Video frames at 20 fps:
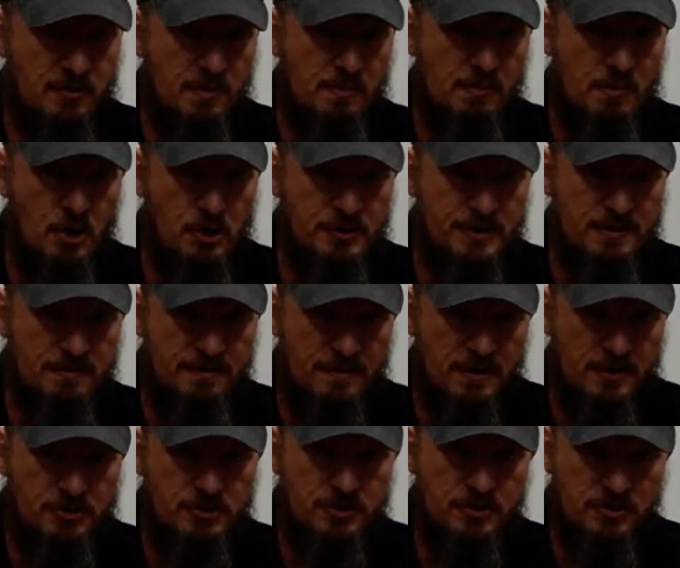are a
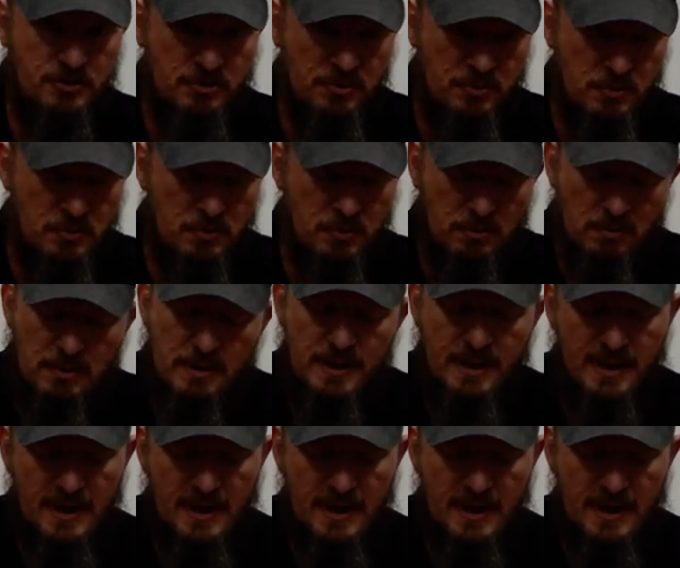multifunction tool.